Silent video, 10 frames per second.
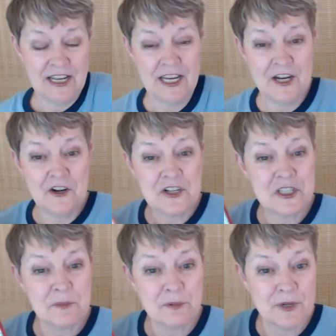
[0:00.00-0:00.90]
Here's
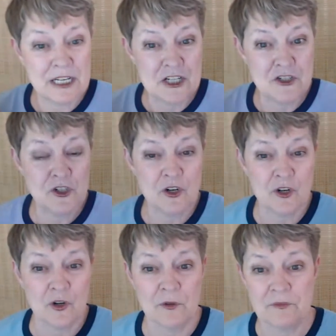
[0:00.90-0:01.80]
the pretty
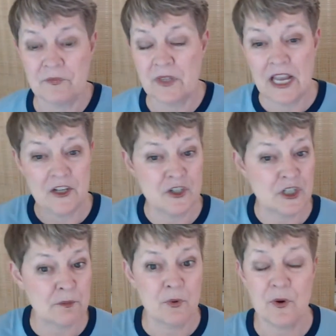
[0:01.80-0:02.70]
journal, and
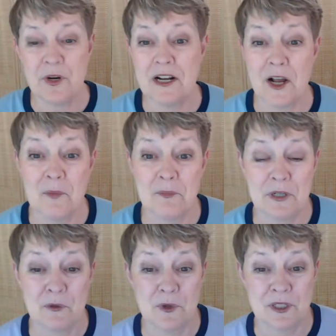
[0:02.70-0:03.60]
just put it up
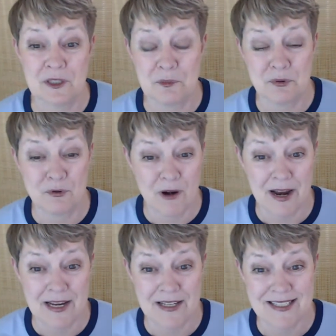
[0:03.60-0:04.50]
there with the
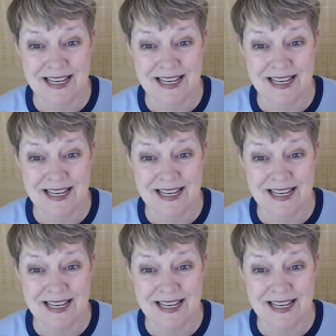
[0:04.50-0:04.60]
price,